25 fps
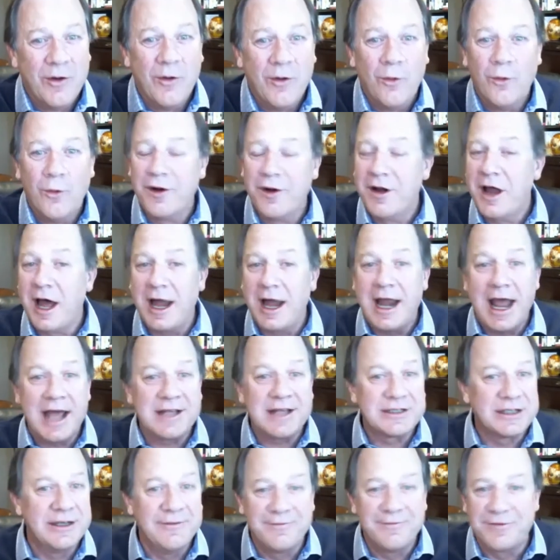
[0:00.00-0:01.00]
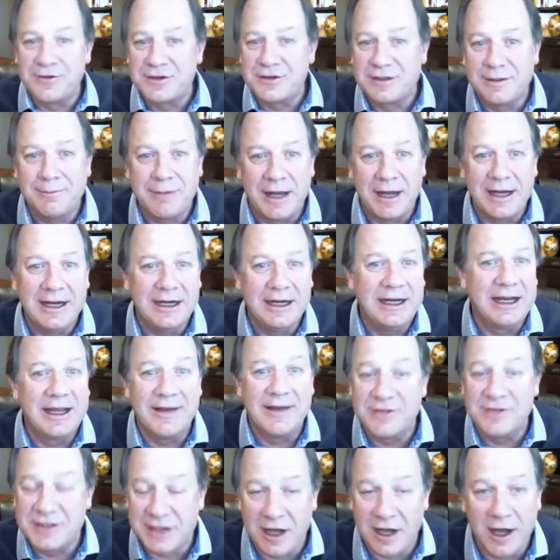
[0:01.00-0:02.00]
We're not asking for somebody to
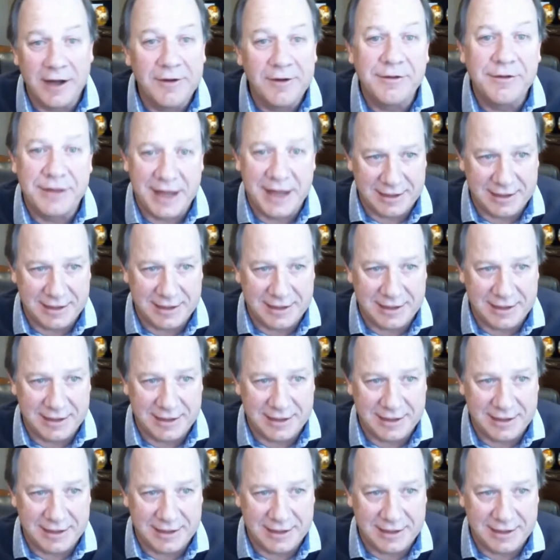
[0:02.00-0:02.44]
give us $100,000.